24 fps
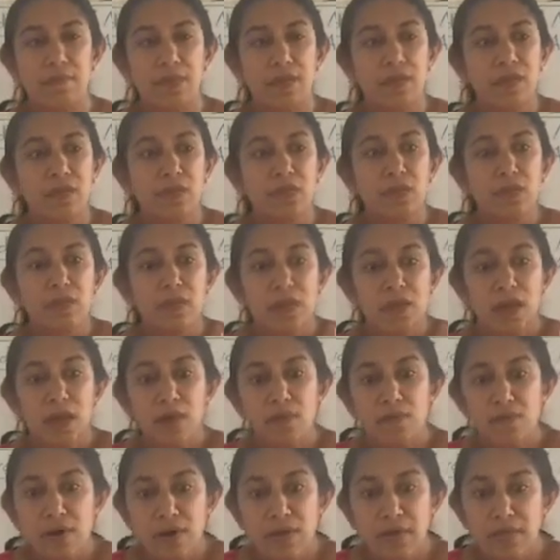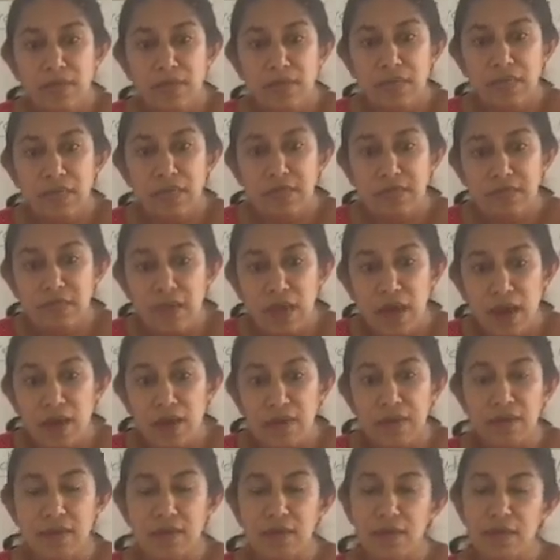So their voice is
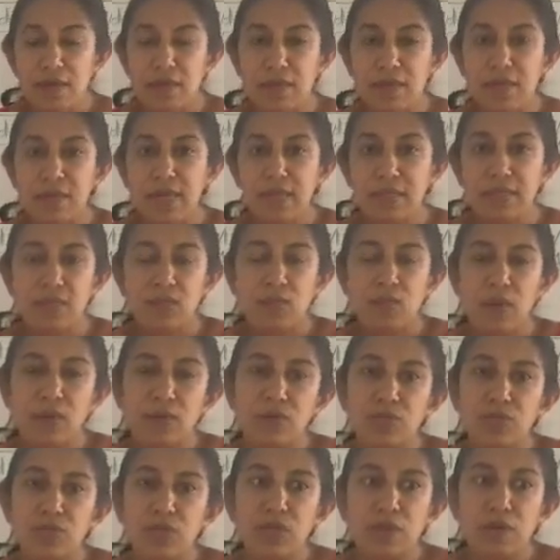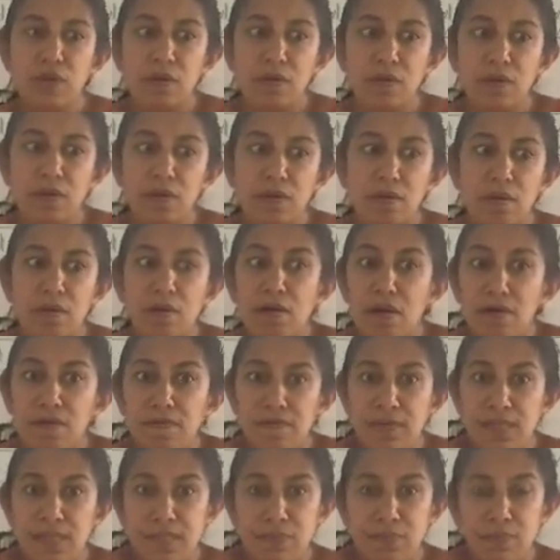unheard. That's what she
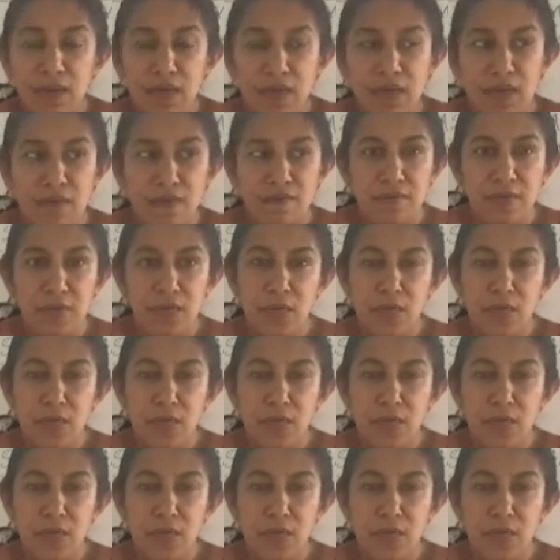always believed.